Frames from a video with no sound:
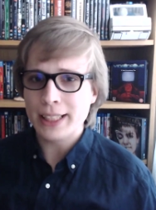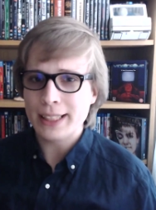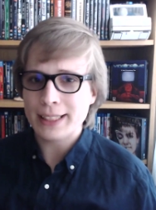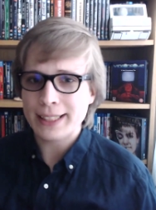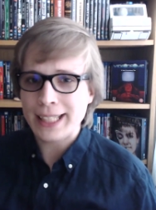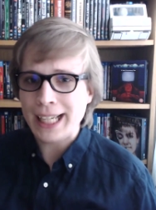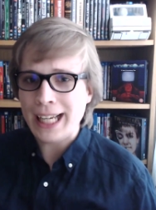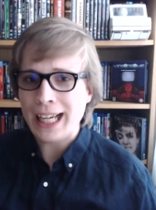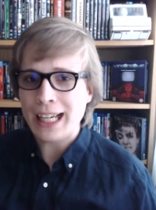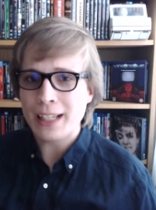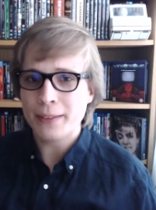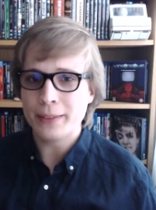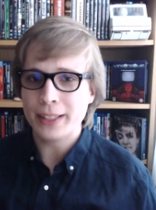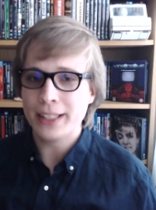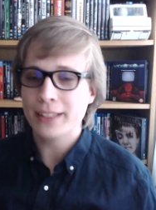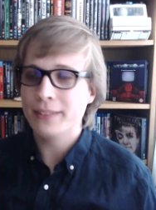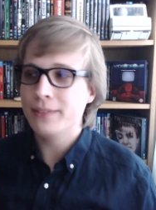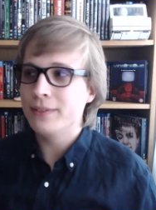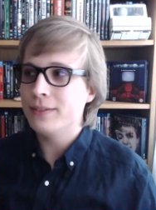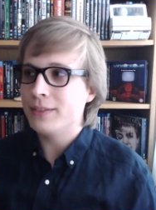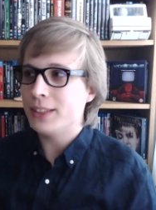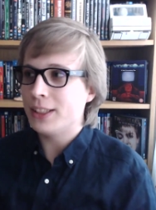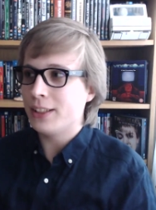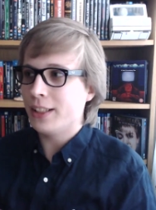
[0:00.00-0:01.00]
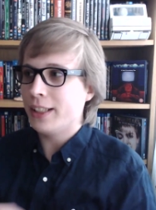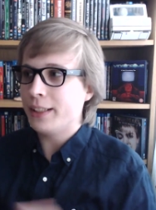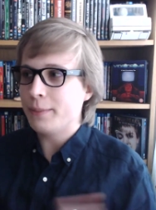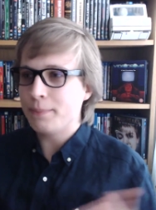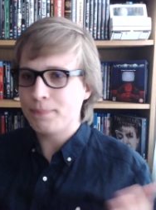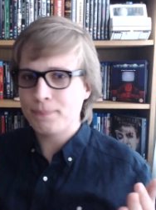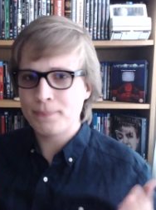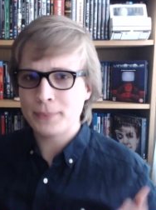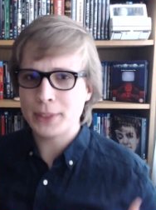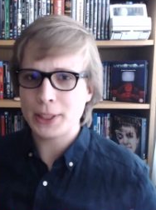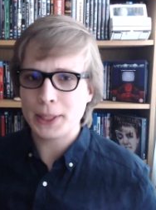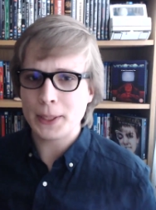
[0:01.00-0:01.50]
just get out of here. It's like,
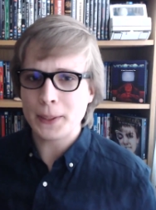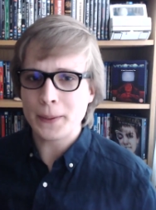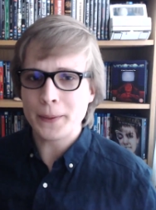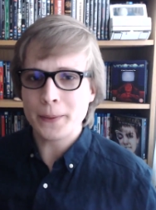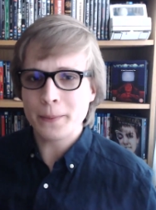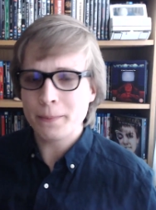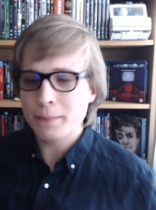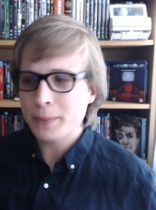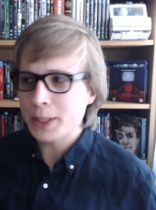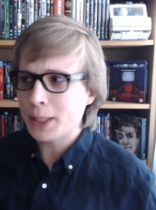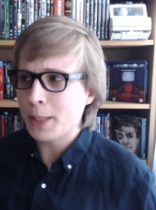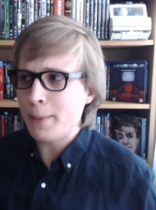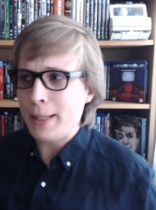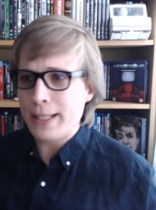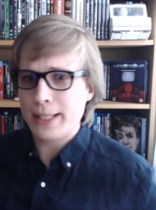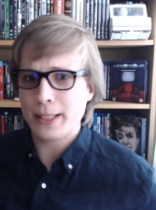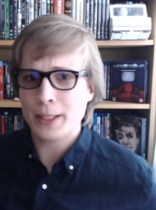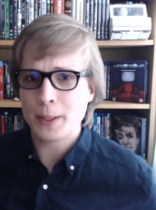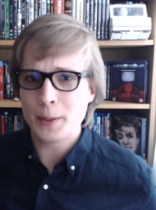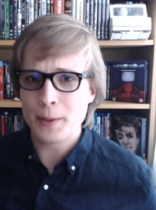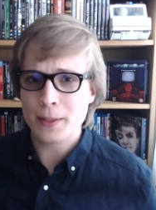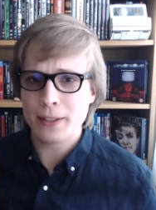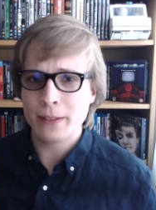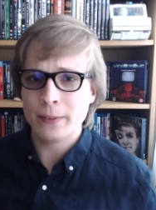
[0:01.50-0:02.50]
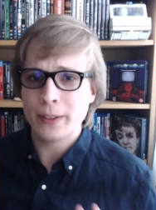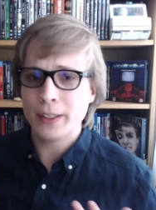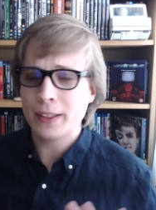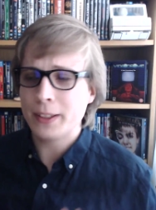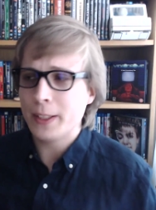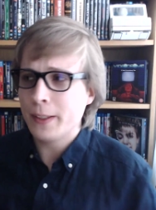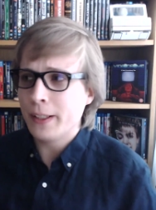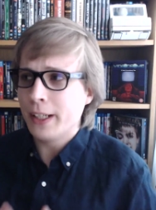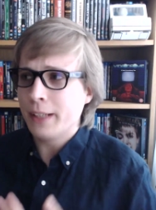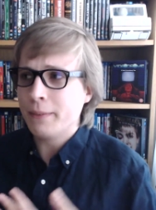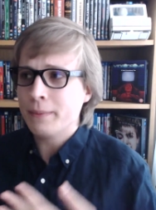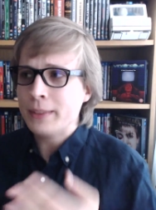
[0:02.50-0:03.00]
let's go Mexico or something, I
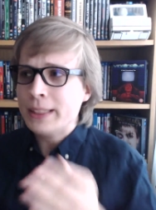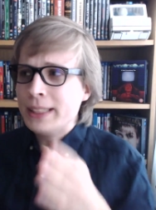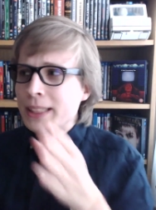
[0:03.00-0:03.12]
don't know.